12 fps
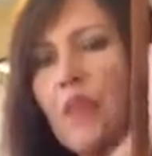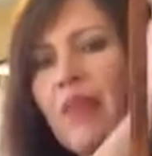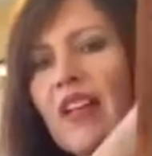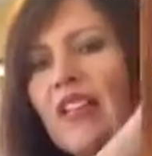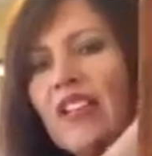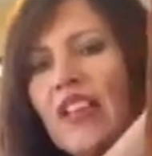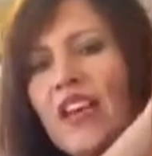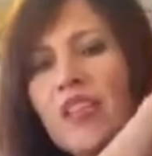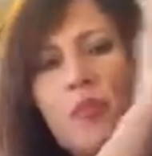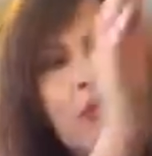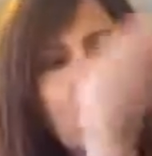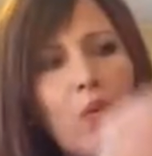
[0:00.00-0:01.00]
but
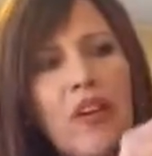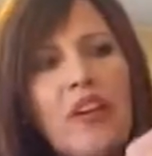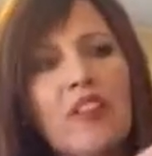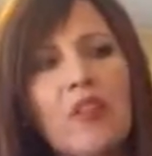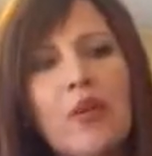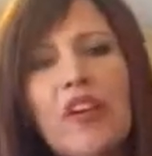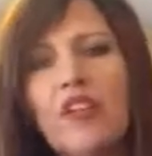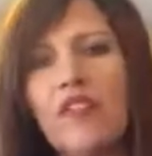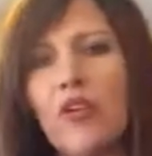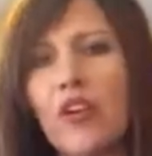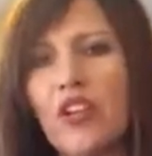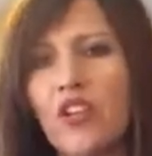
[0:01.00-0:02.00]
it's between 3 and
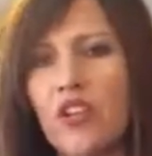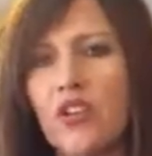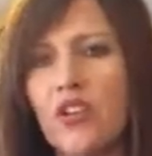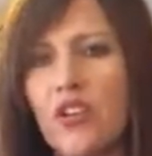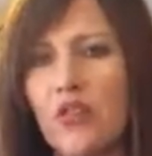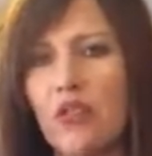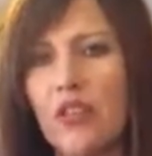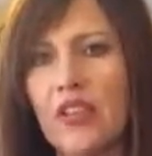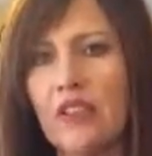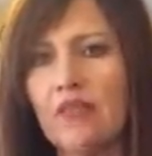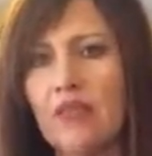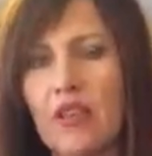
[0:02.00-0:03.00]
4 inches generally,